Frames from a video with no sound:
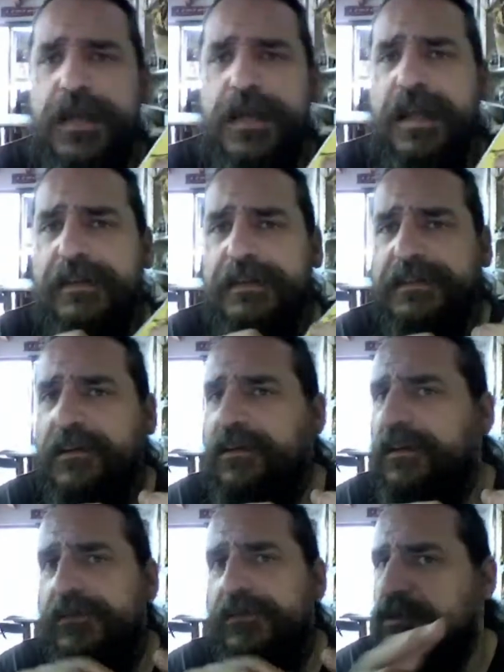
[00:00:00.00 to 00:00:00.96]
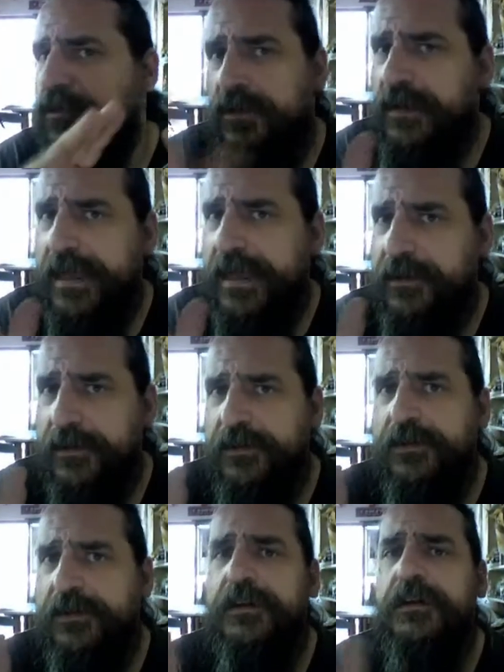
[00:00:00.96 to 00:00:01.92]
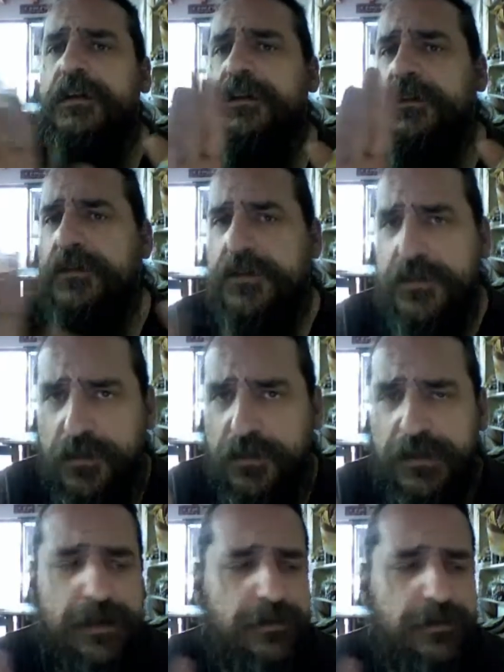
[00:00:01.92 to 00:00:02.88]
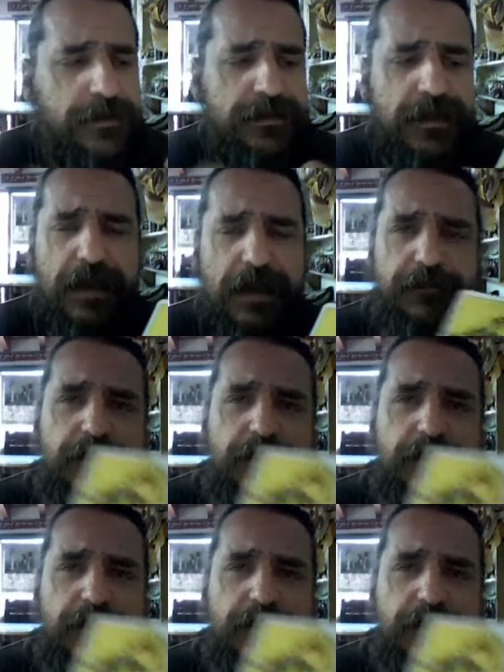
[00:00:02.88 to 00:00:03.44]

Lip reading: reality sooner or later. Sooner or later, he's going to have